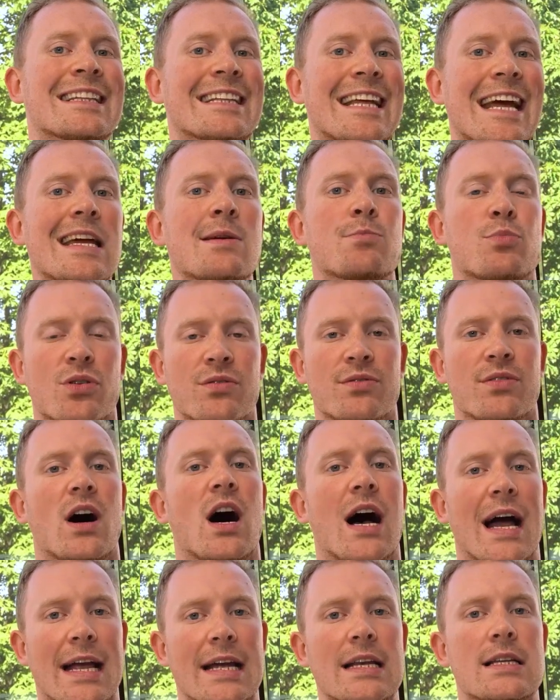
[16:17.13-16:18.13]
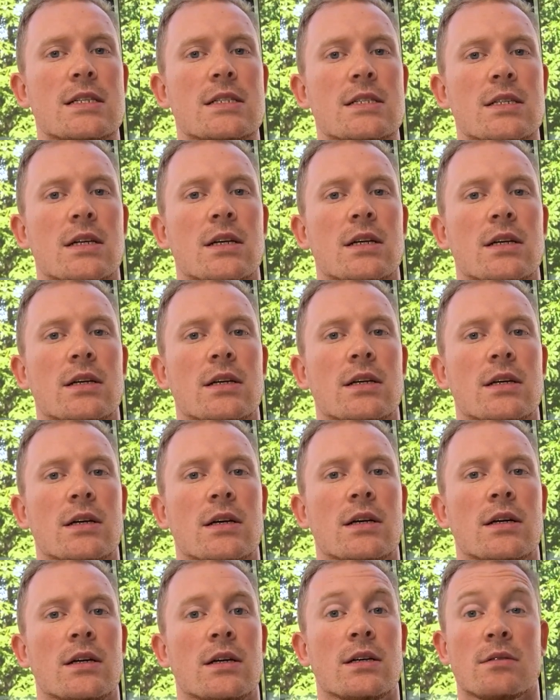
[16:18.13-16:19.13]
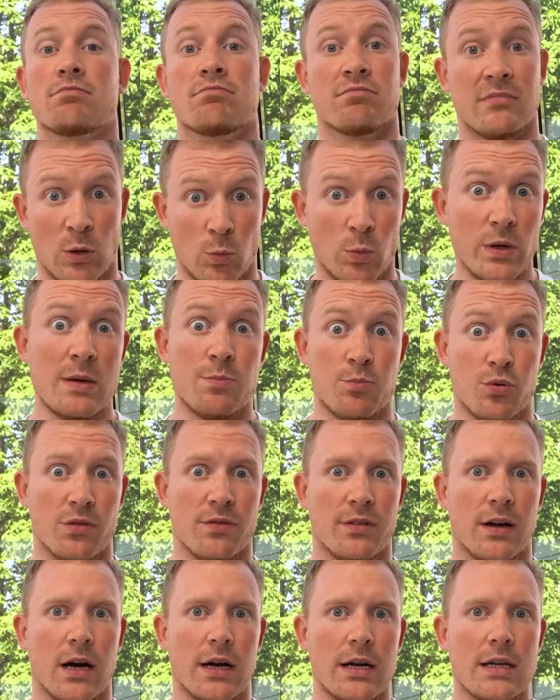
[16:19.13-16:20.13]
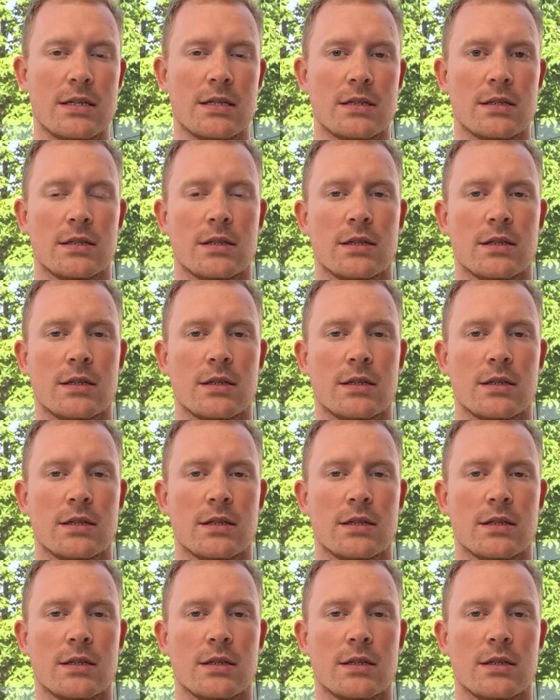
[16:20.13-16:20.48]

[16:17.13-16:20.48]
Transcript: they provide, that we provide,